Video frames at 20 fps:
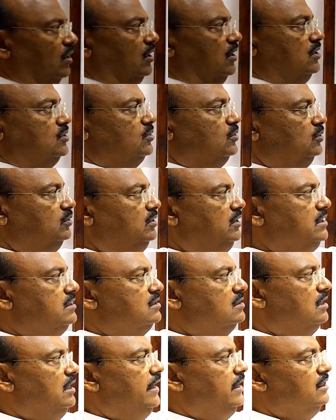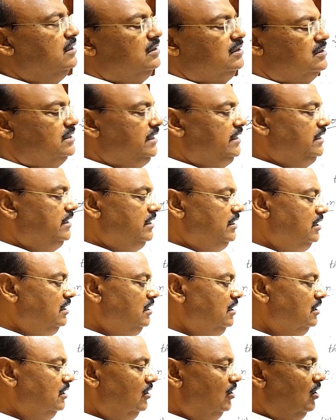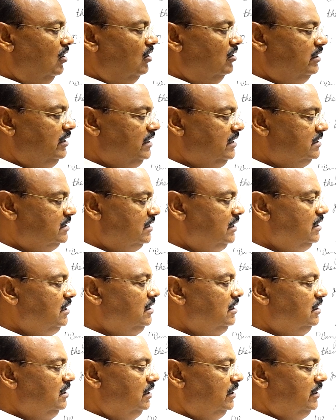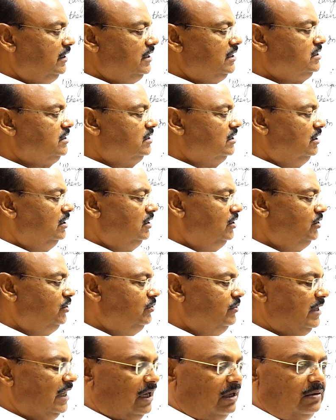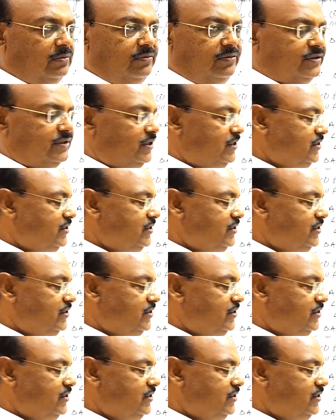So this length CD or DC is 12